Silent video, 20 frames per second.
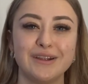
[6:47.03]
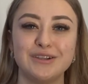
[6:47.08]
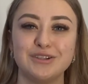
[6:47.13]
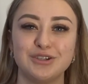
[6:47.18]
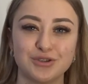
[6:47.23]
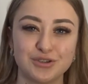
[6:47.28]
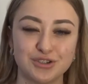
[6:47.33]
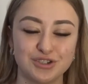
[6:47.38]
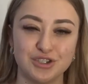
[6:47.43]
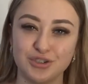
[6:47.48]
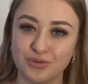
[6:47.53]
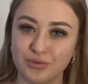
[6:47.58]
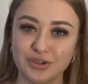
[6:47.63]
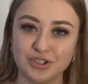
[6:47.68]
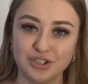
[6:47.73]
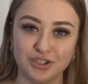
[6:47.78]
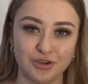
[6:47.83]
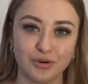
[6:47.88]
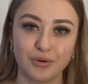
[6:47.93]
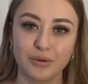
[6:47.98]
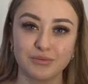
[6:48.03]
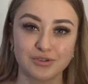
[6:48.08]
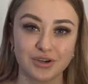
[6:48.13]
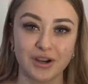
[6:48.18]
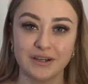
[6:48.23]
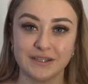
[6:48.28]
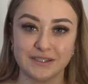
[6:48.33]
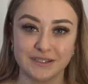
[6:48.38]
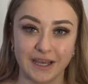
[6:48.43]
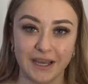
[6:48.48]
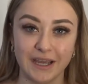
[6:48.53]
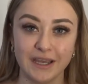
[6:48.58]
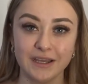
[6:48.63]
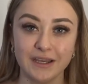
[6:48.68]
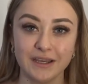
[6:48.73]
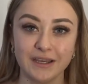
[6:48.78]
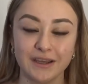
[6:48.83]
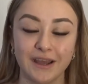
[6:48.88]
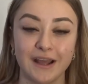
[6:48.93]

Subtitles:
do you know what I'm trying to say?